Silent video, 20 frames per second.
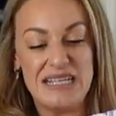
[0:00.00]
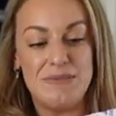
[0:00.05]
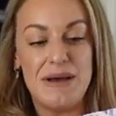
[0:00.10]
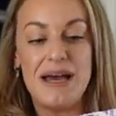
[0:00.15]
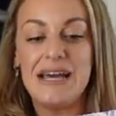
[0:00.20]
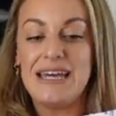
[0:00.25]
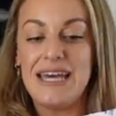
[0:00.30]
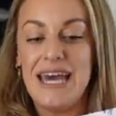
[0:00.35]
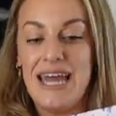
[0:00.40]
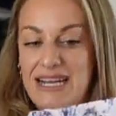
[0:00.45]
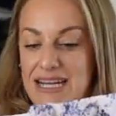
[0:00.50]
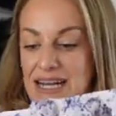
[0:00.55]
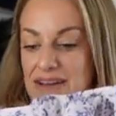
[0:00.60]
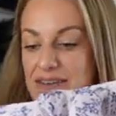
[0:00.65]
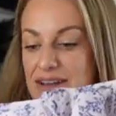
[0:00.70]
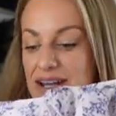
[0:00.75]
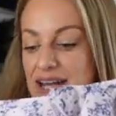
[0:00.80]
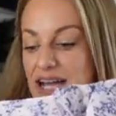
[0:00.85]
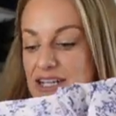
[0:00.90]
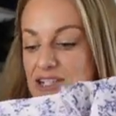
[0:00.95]
But again, I
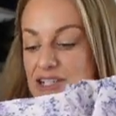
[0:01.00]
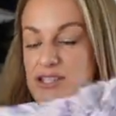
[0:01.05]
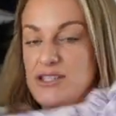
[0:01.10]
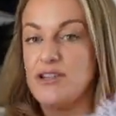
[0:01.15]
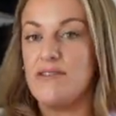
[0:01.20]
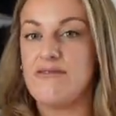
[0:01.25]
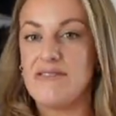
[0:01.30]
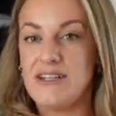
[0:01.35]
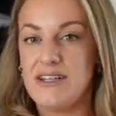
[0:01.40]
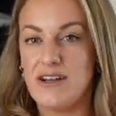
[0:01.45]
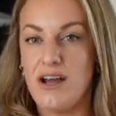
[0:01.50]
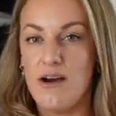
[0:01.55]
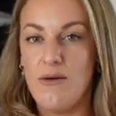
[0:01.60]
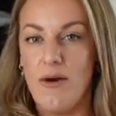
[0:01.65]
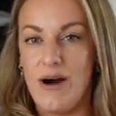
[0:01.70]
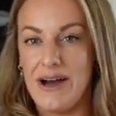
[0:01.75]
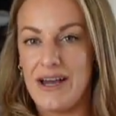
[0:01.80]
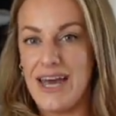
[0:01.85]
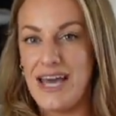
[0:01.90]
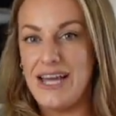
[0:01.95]
feel like I just don't really know
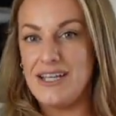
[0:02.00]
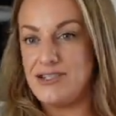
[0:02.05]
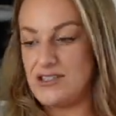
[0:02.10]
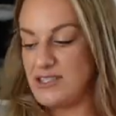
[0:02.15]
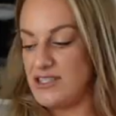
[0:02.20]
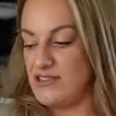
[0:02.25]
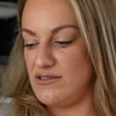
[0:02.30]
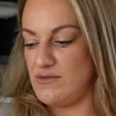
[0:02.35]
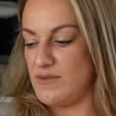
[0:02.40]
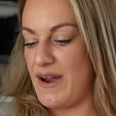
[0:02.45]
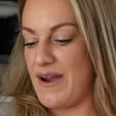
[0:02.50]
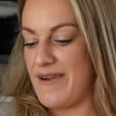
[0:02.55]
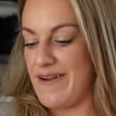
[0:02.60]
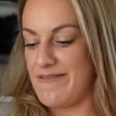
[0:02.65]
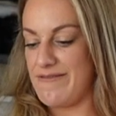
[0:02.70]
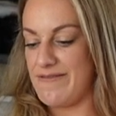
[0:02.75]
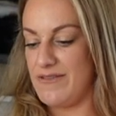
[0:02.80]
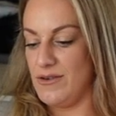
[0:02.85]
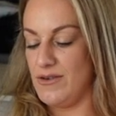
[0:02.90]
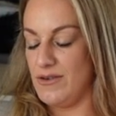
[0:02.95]
what occasion you'd wear it
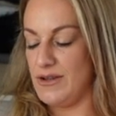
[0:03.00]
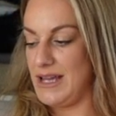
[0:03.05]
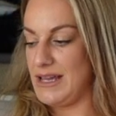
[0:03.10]
for.